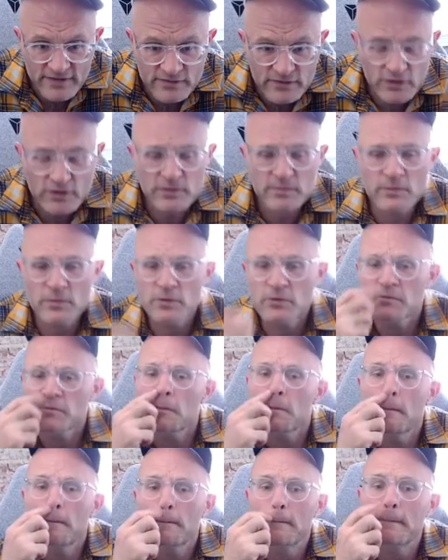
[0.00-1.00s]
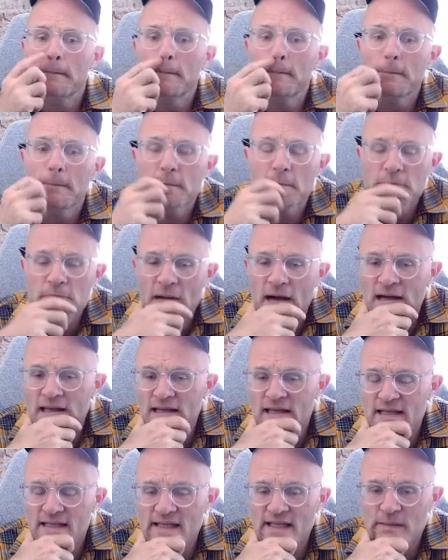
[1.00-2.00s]
good move. I
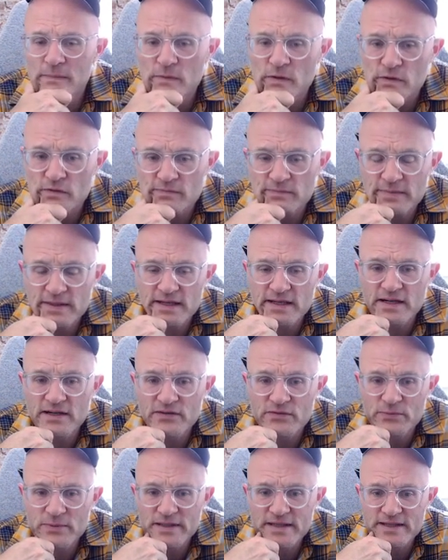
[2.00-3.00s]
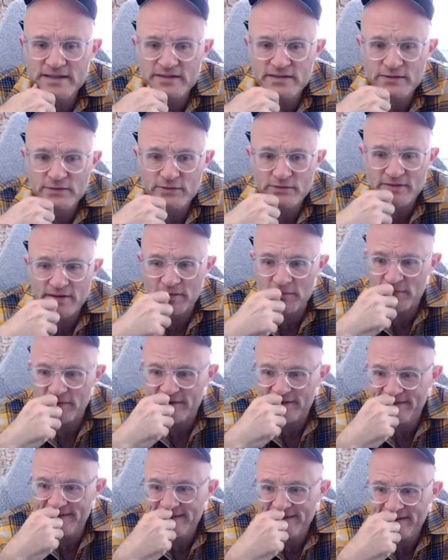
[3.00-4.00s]
like that move because we need to do something.
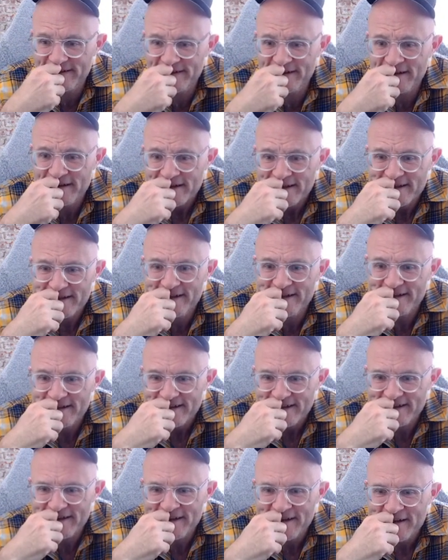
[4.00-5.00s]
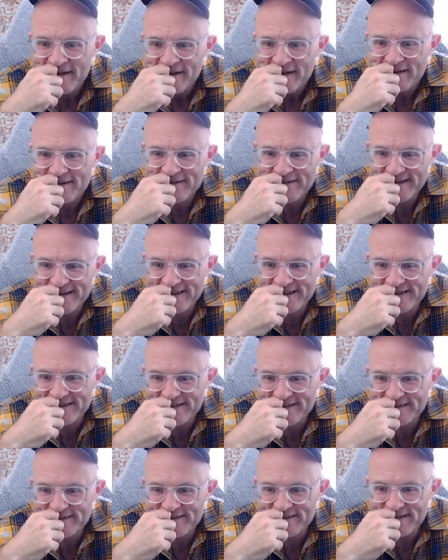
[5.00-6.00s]
We need to
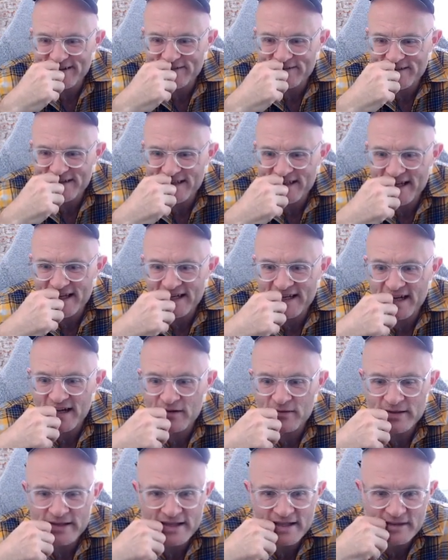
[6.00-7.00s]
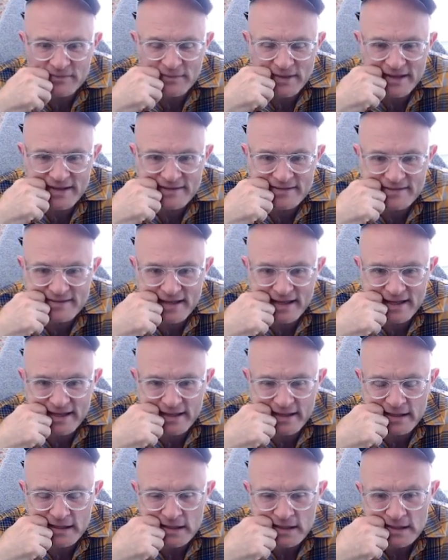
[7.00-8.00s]
do something. And now he makes
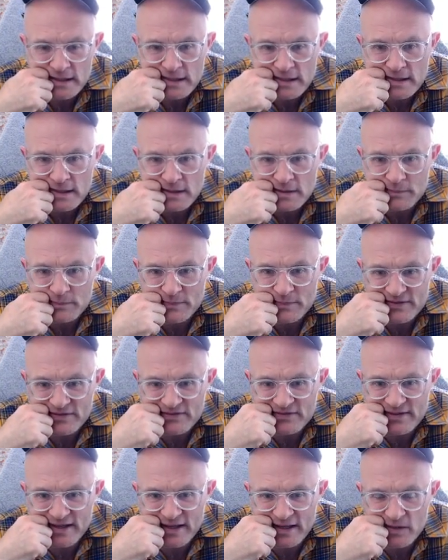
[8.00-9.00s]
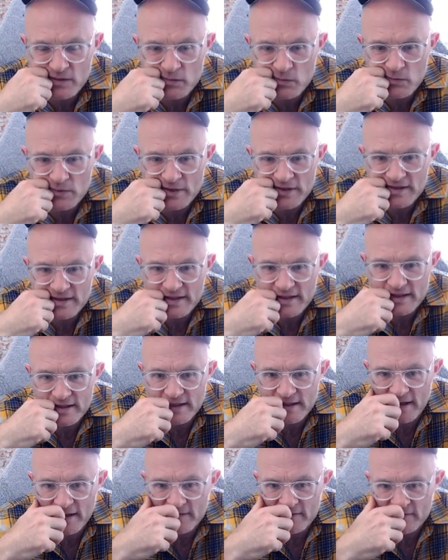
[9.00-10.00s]
a mistake with
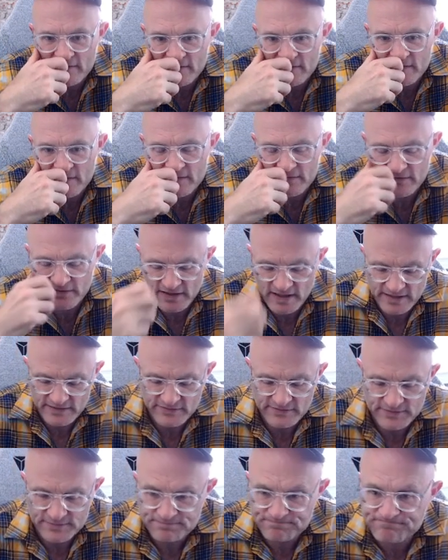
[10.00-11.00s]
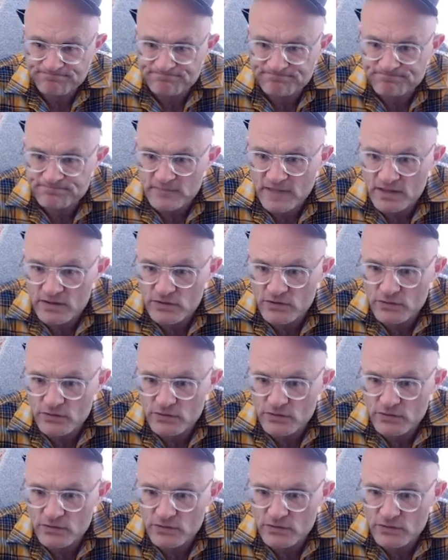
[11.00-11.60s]
ef5. And you